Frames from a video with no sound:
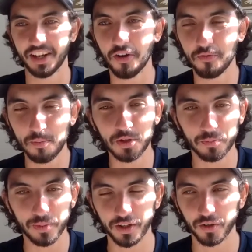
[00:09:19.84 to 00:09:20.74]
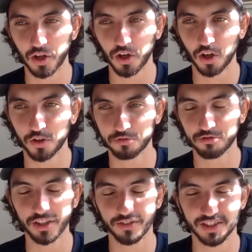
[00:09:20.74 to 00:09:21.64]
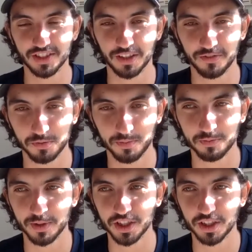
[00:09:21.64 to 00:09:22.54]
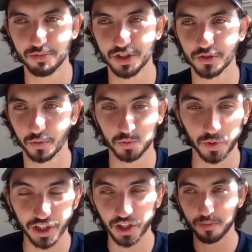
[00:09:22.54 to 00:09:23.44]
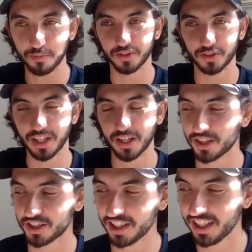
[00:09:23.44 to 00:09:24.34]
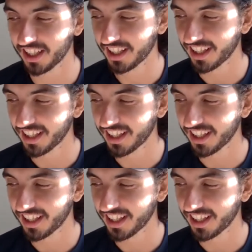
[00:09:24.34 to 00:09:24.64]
and I remember you being a good runner and stuff, especially in Bristol, which we're going to come on to now, actually.